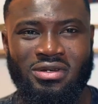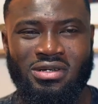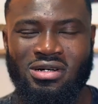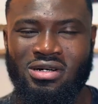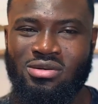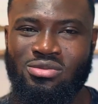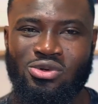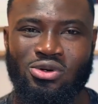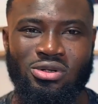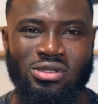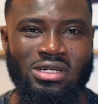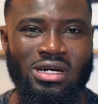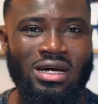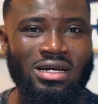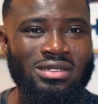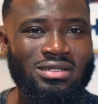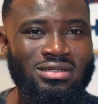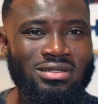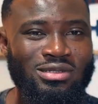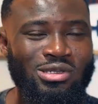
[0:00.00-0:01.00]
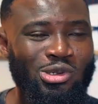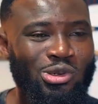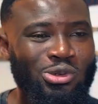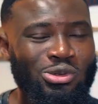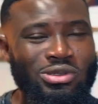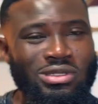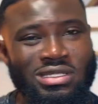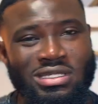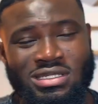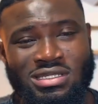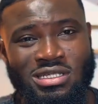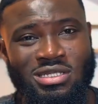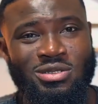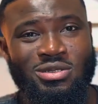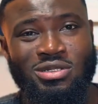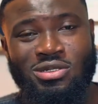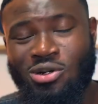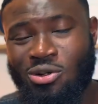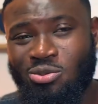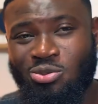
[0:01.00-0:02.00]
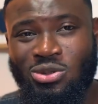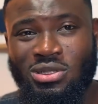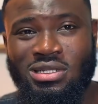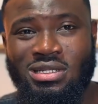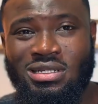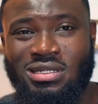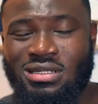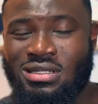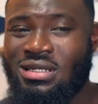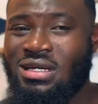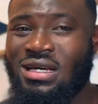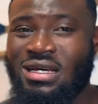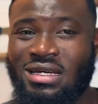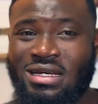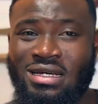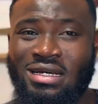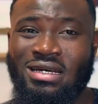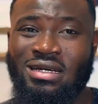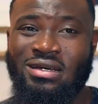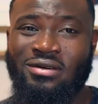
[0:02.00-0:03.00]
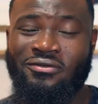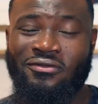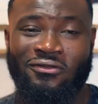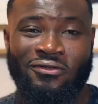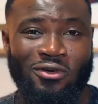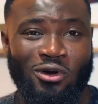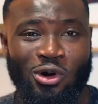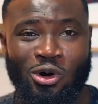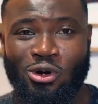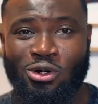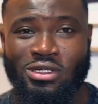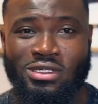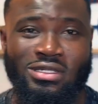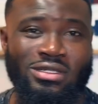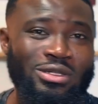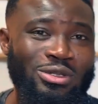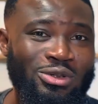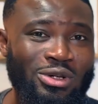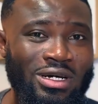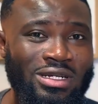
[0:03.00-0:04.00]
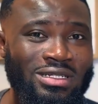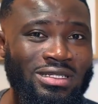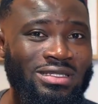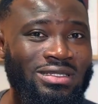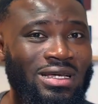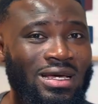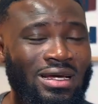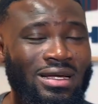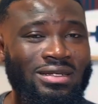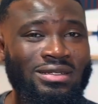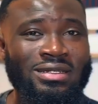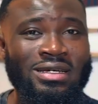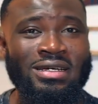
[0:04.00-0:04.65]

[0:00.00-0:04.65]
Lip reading: Come on, guys. This is completely flawed. You understand?